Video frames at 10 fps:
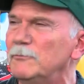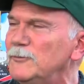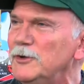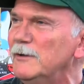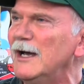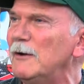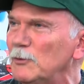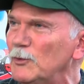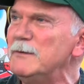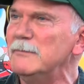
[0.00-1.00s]
you and I,
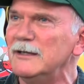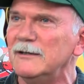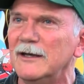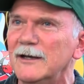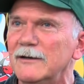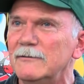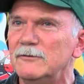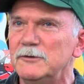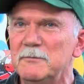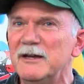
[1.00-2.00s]
when we meet,
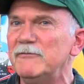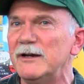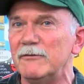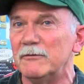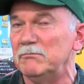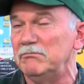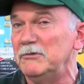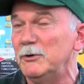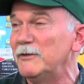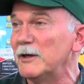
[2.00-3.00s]
you may have never
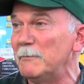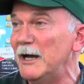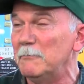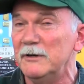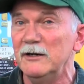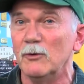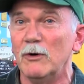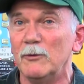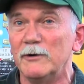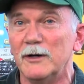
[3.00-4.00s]
knew anything about me or
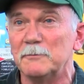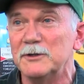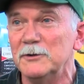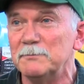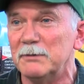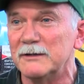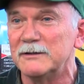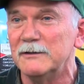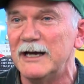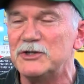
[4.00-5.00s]
what we're up to, but
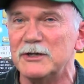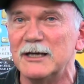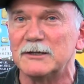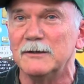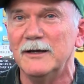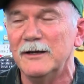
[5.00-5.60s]
as you get to